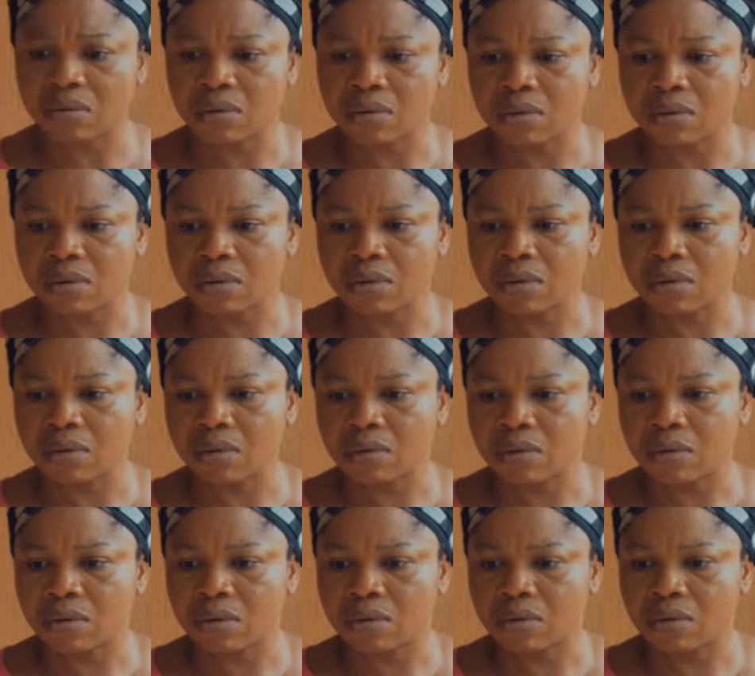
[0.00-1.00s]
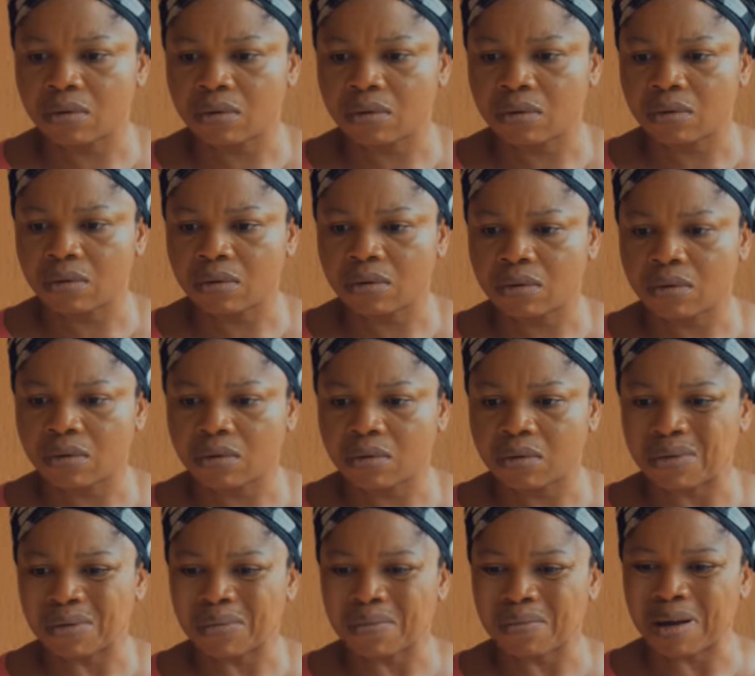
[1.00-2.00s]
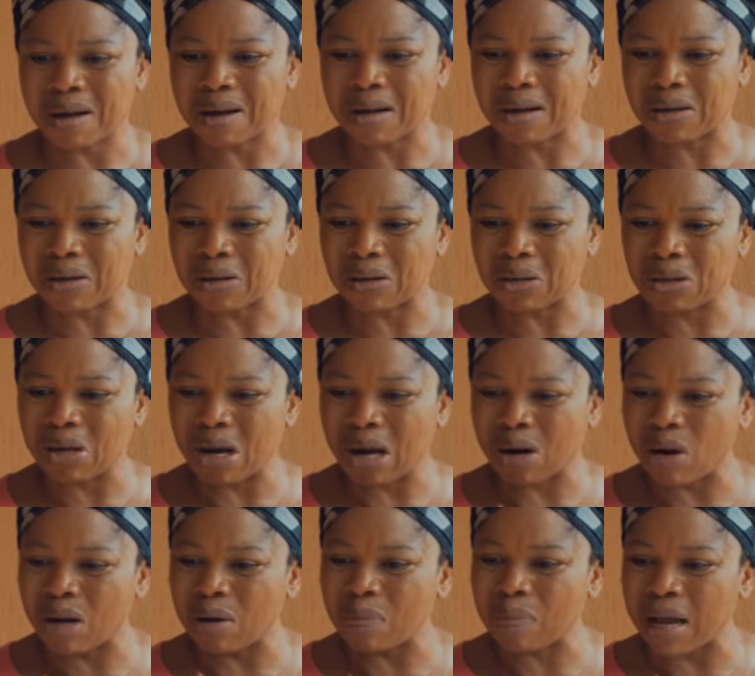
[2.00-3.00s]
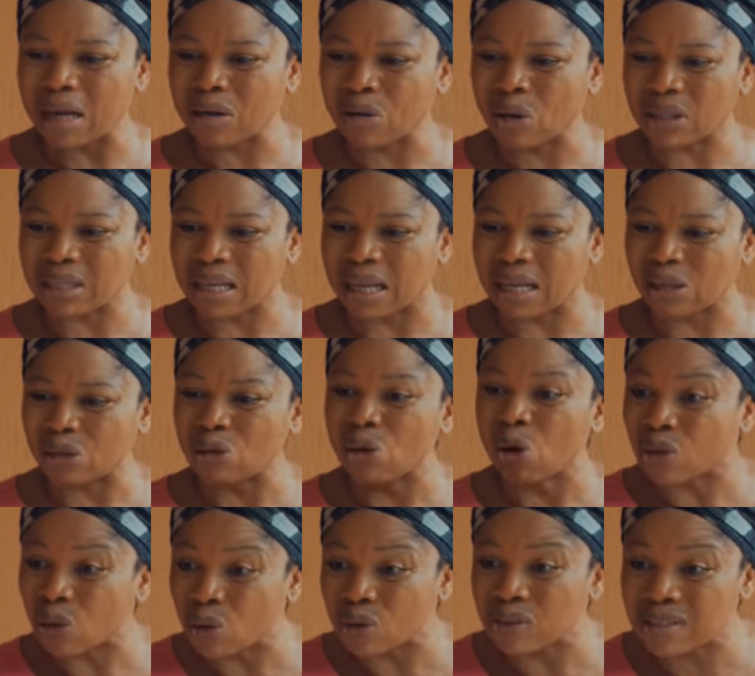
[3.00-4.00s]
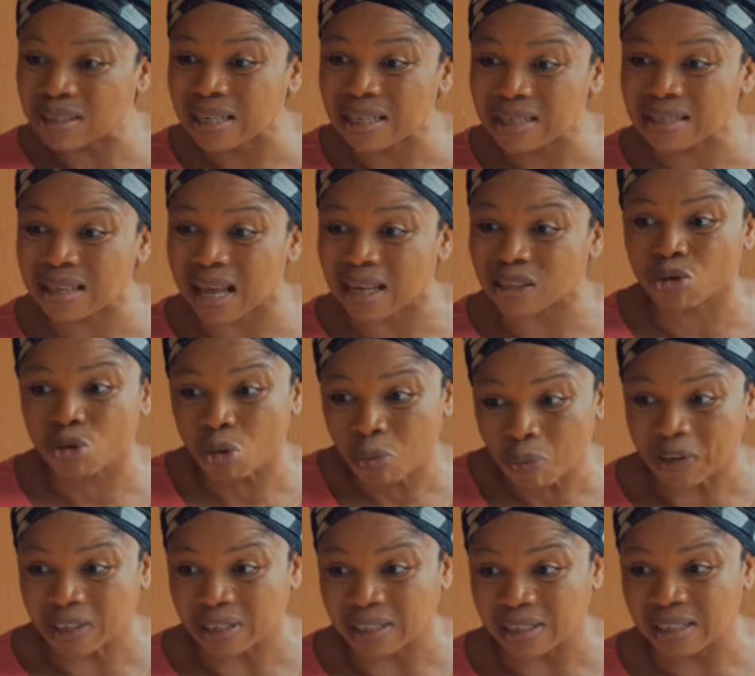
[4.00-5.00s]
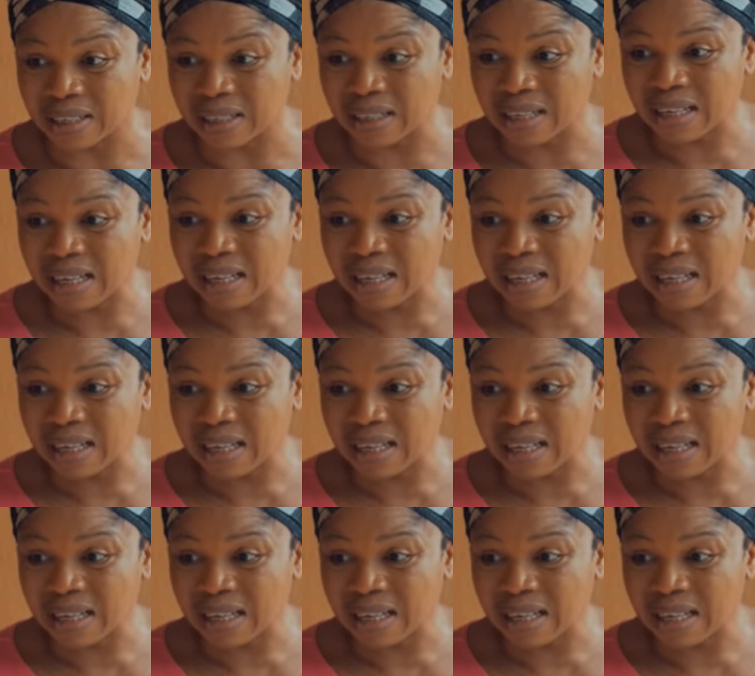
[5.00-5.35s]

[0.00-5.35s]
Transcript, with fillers: will find something to You are calling my daughter, your own sister, stupid.